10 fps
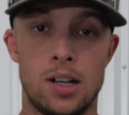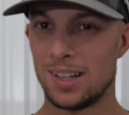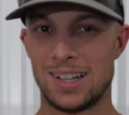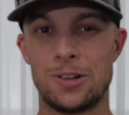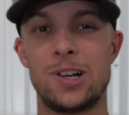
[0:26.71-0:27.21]

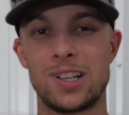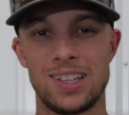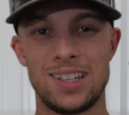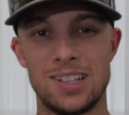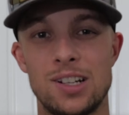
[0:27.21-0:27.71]
And
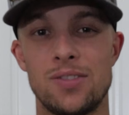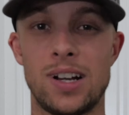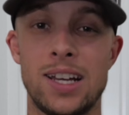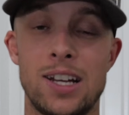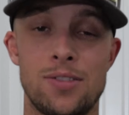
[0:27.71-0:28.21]
ironically enough,
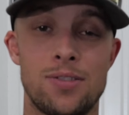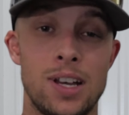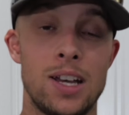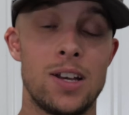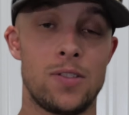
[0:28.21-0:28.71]
I have
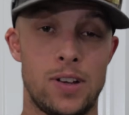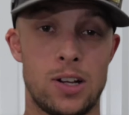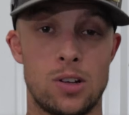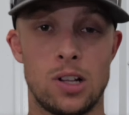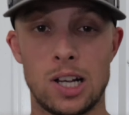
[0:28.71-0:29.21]

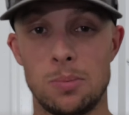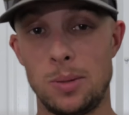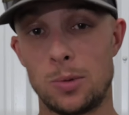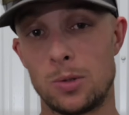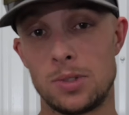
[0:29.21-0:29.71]
found a lot of
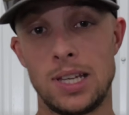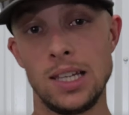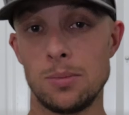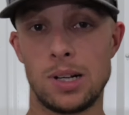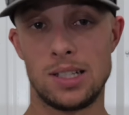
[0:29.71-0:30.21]
people
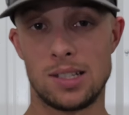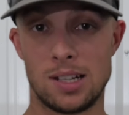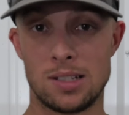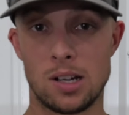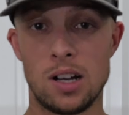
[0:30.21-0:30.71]
taking my
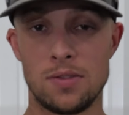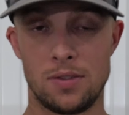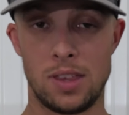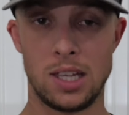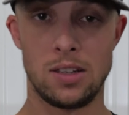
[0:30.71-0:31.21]
designs off
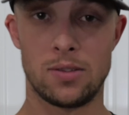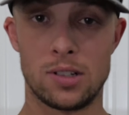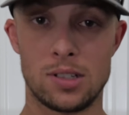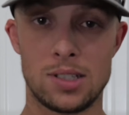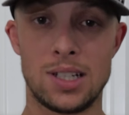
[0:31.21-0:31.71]
of
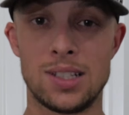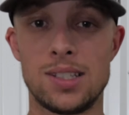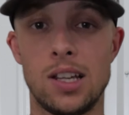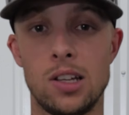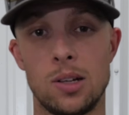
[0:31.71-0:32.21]
Thingiverse and
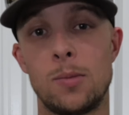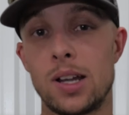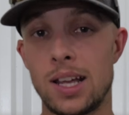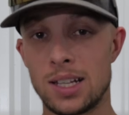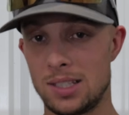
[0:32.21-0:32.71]
selling them
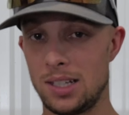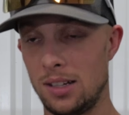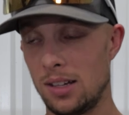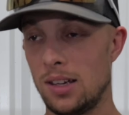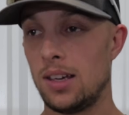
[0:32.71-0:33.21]
on Etsy.
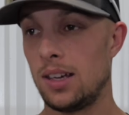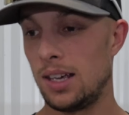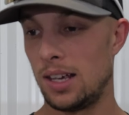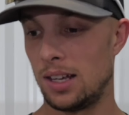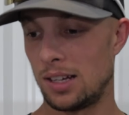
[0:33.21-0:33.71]

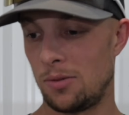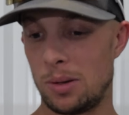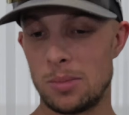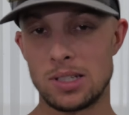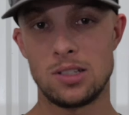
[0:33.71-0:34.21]
And I've
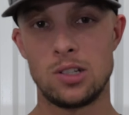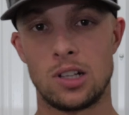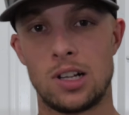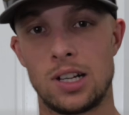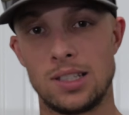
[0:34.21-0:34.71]
been messaging
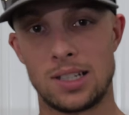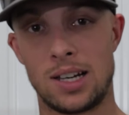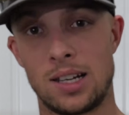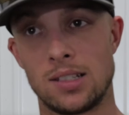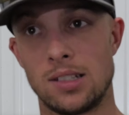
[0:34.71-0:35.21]
a lot of these
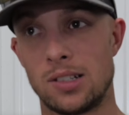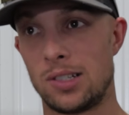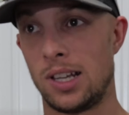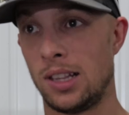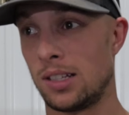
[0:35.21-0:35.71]
guys, and they're
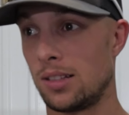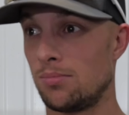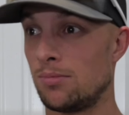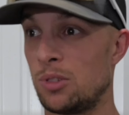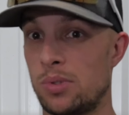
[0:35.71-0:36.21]
saying that
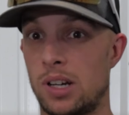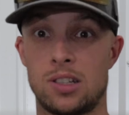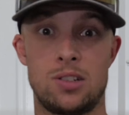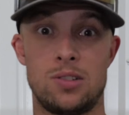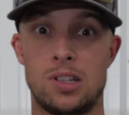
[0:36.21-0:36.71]
the
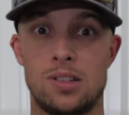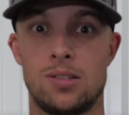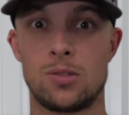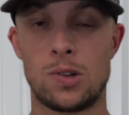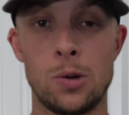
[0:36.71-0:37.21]
products are
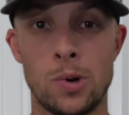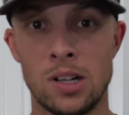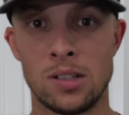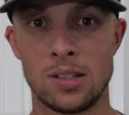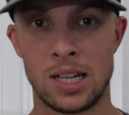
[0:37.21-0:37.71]
selling quite
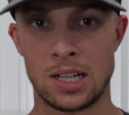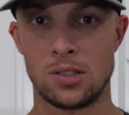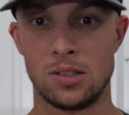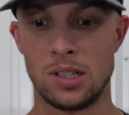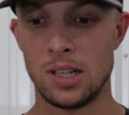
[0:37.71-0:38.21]
well,
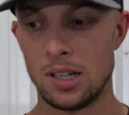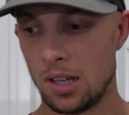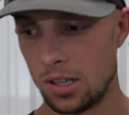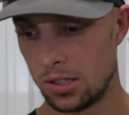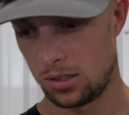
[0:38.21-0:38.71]
actually.
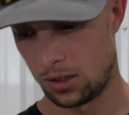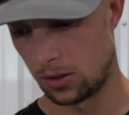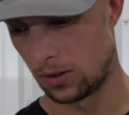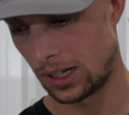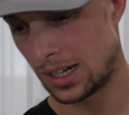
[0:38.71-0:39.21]

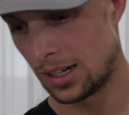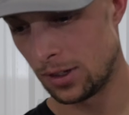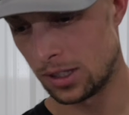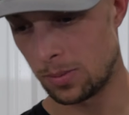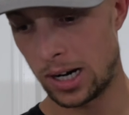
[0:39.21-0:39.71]
So that kind of
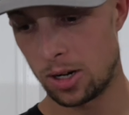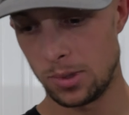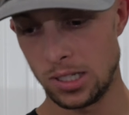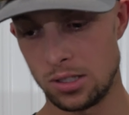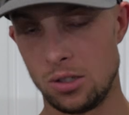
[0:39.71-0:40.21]
inspired
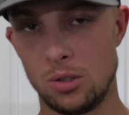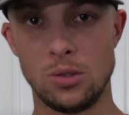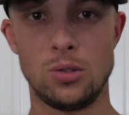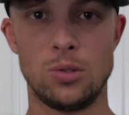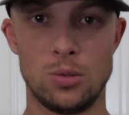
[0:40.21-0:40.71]
me
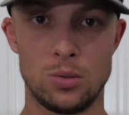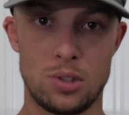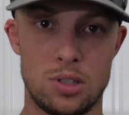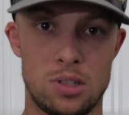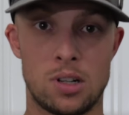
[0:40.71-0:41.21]
to
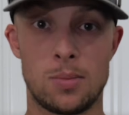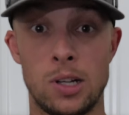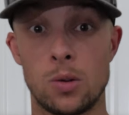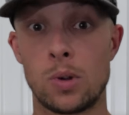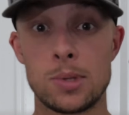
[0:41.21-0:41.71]
start
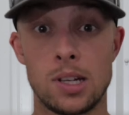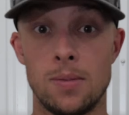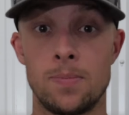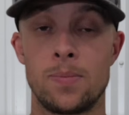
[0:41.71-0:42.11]
my own website.